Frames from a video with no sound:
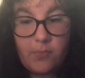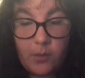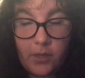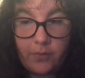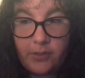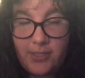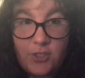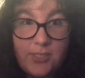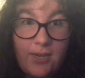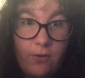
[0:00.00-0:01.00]
I
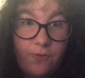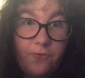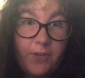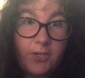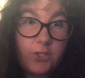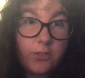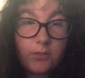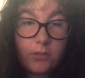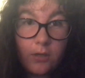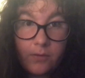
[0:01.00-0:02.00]
realized just how
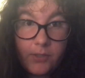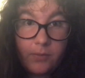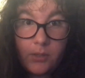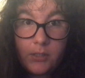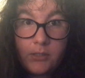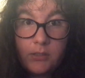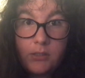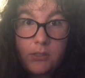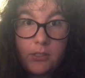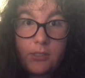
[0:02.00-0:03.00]
affection starved I
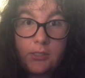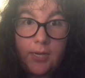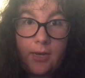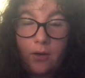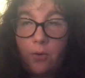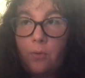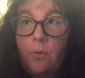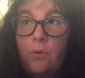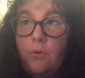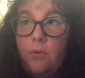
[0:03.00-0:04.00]
was, and
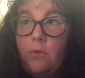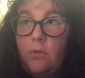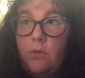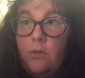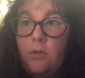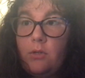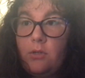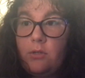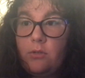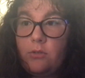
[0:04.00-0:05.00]
how
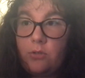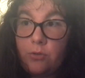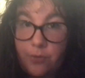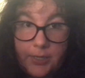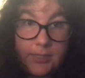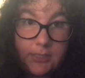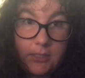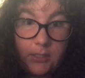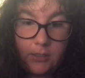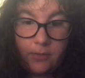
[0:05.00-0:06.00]

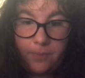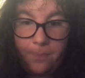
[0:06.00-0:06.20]
crazy